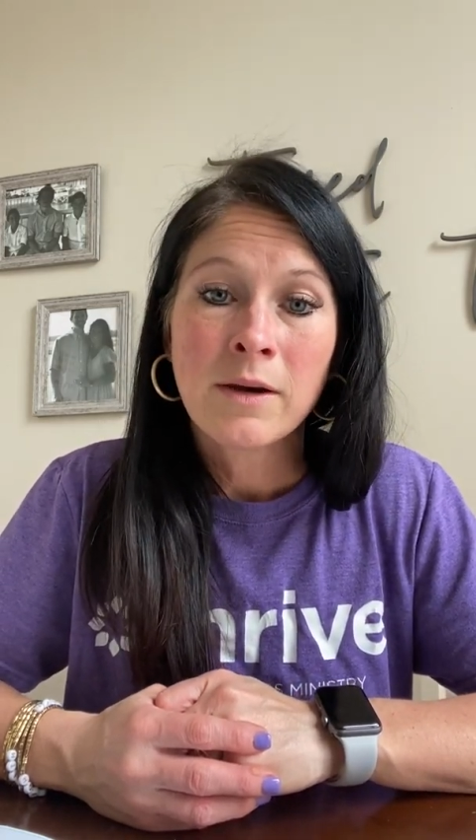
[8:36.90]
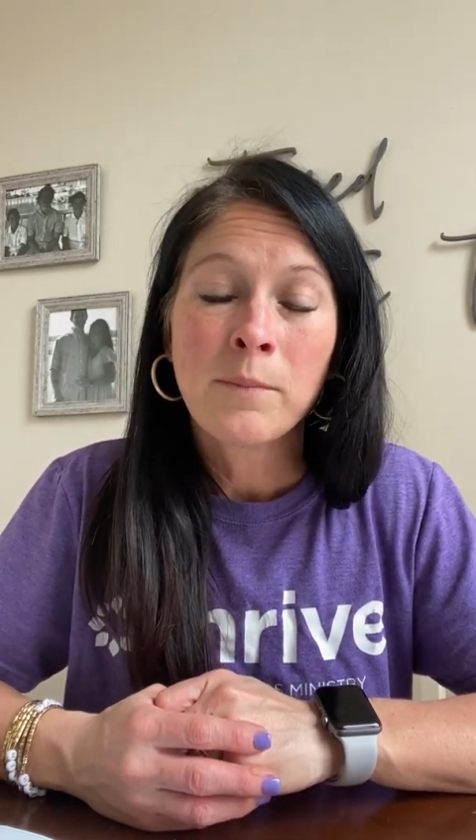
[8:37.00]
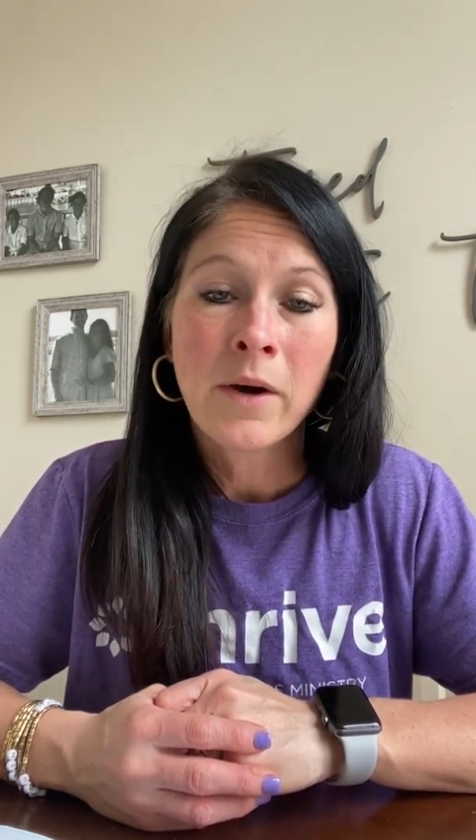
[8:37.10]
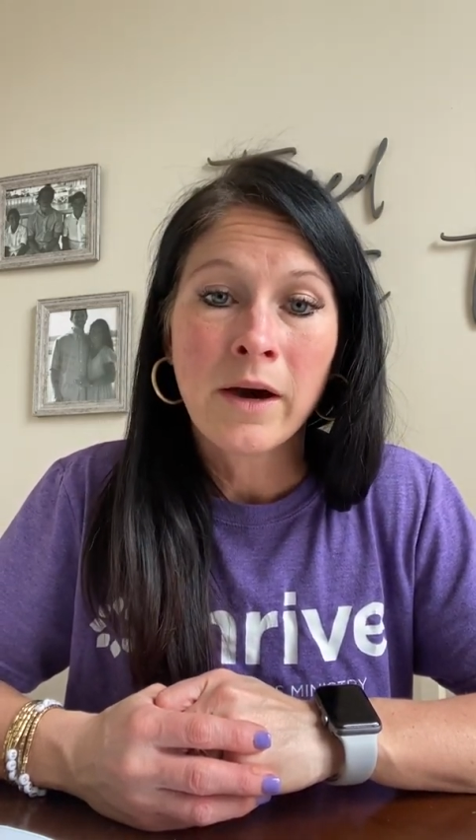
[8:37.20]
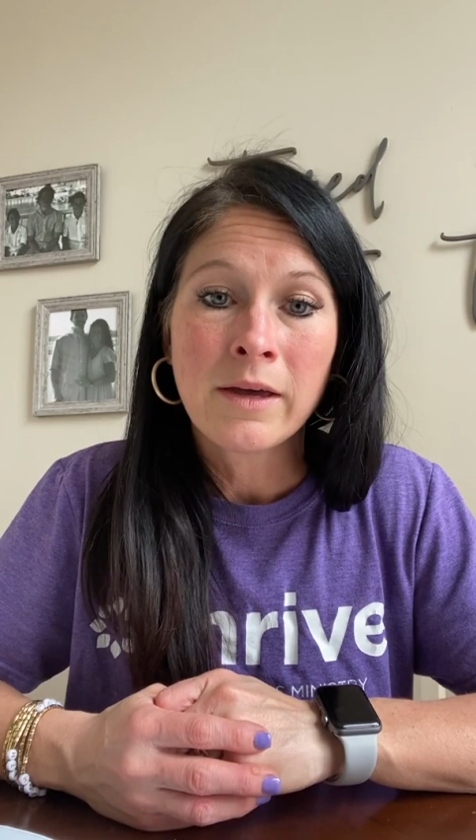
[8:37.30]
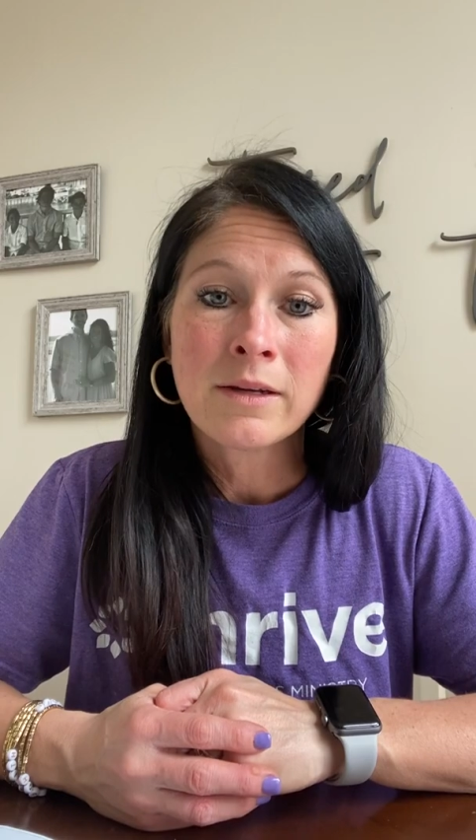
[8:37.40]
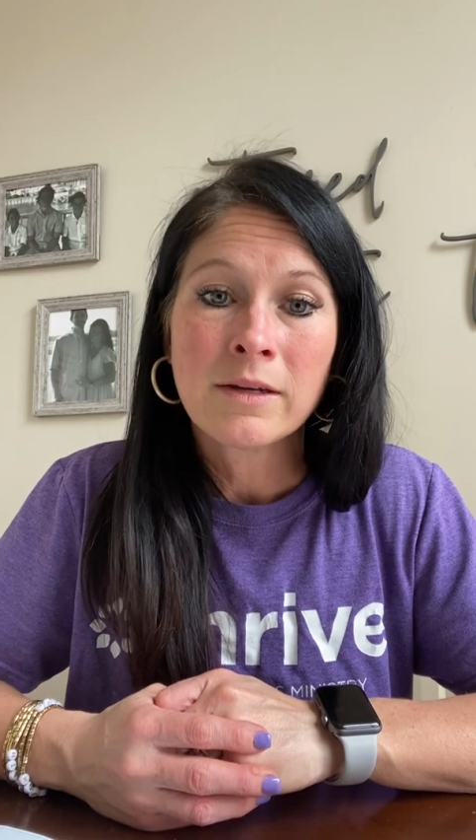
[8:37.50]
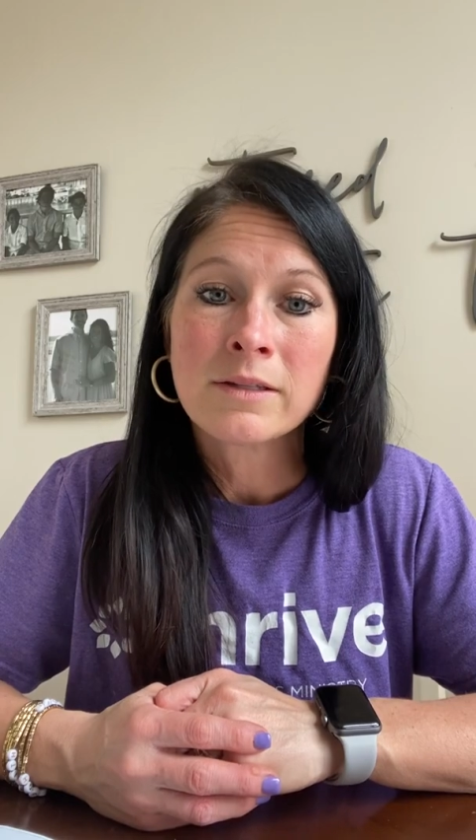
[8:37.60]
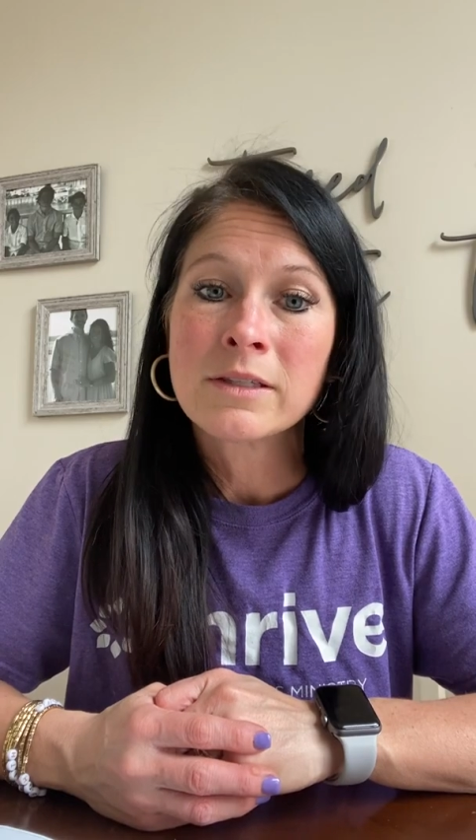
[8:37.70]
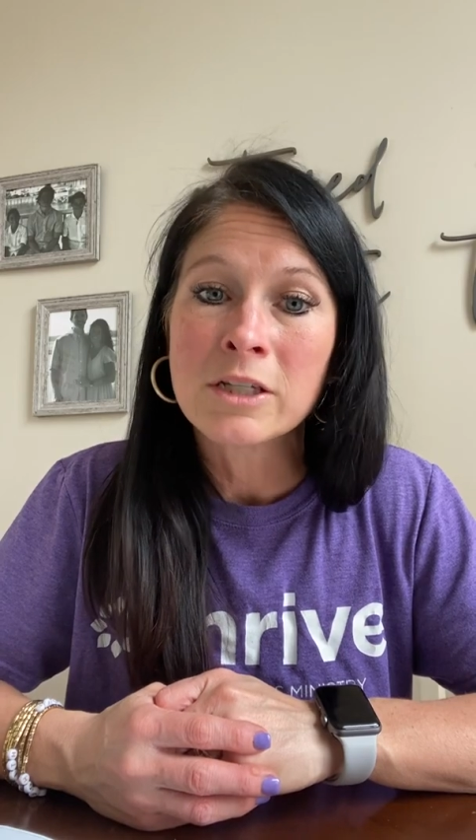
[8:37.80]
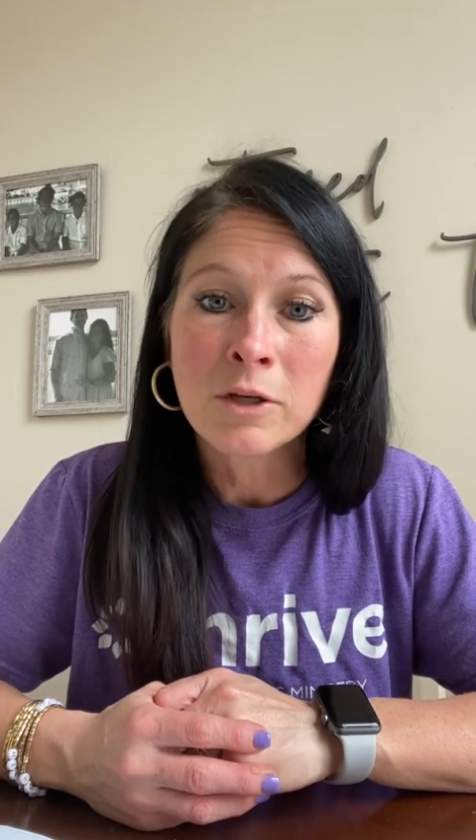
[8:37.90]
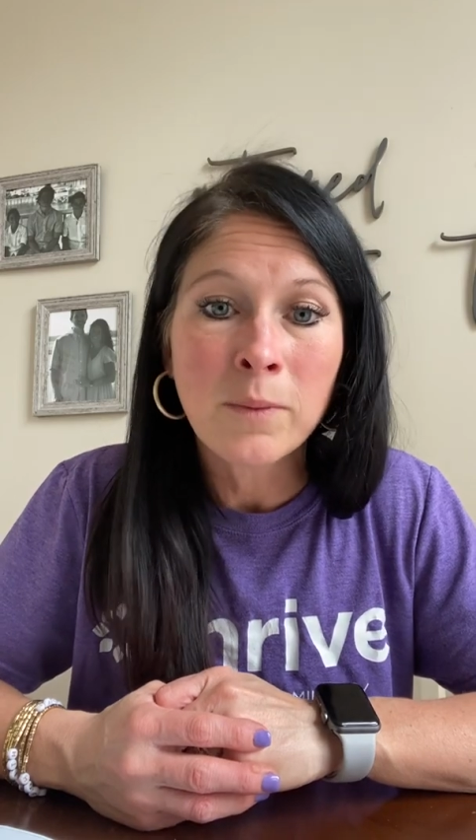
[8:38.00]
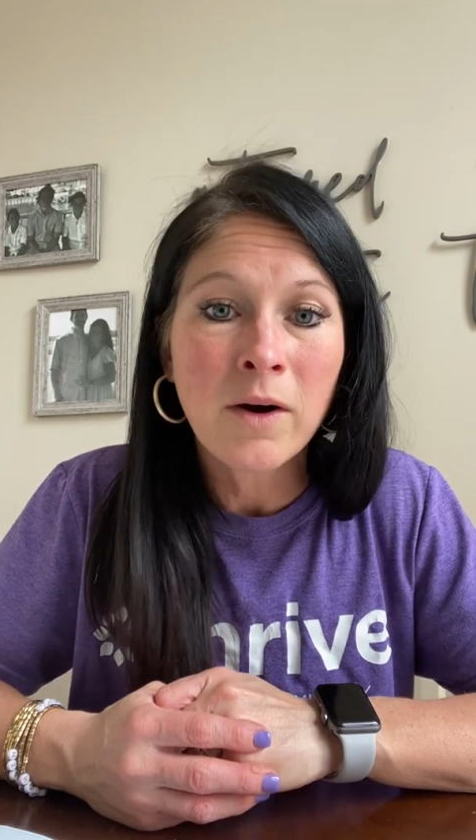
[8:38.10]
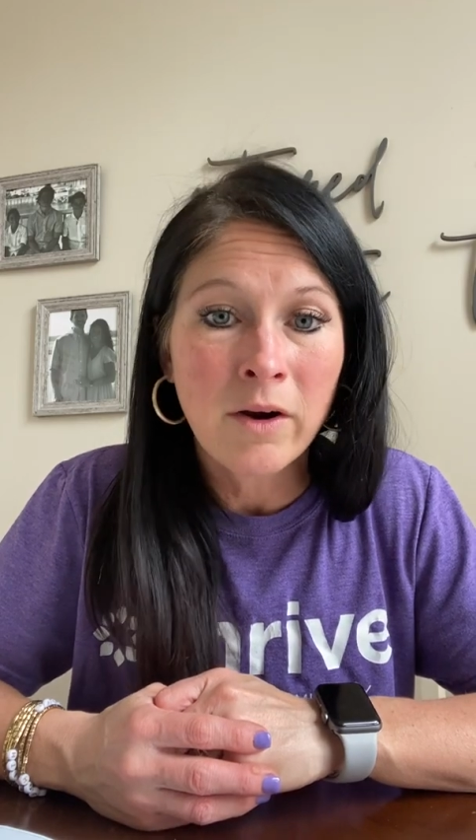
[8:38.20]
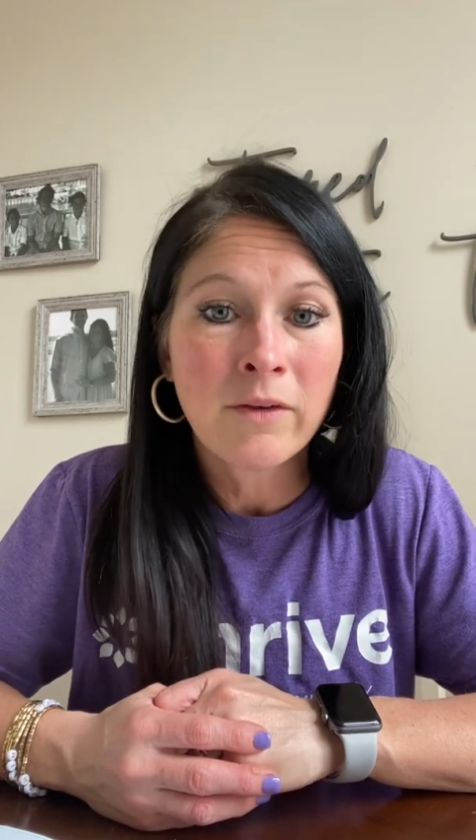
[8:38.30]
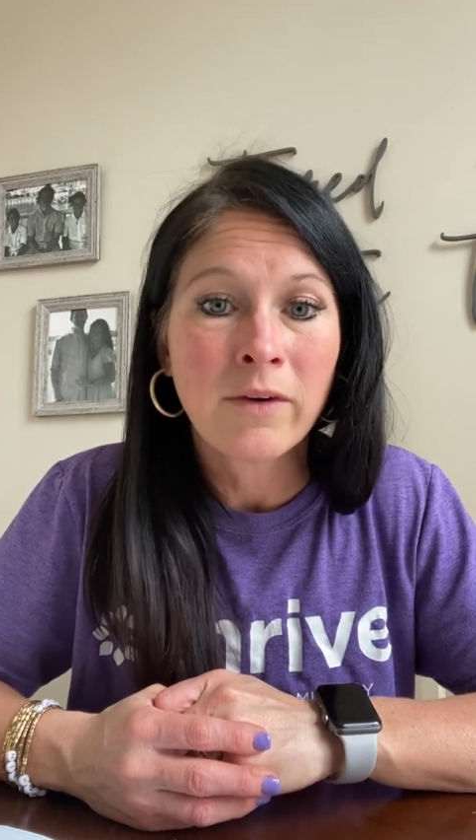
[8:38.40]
but still part of